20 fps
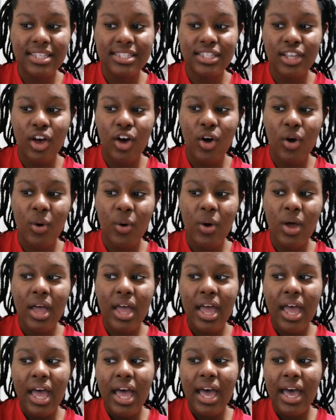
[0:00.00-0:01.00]
So
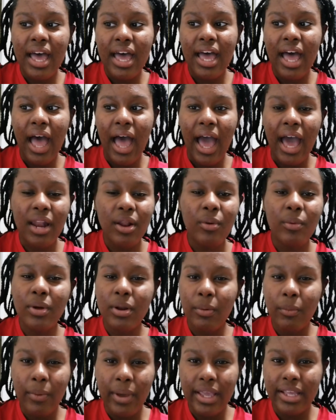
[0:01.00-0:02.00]
I don't want to
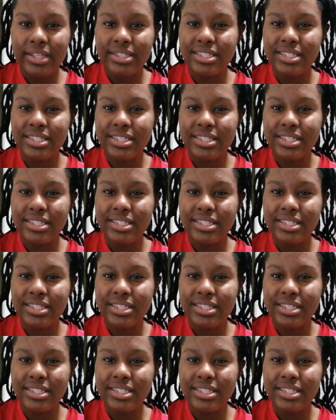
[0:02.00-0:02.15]
wait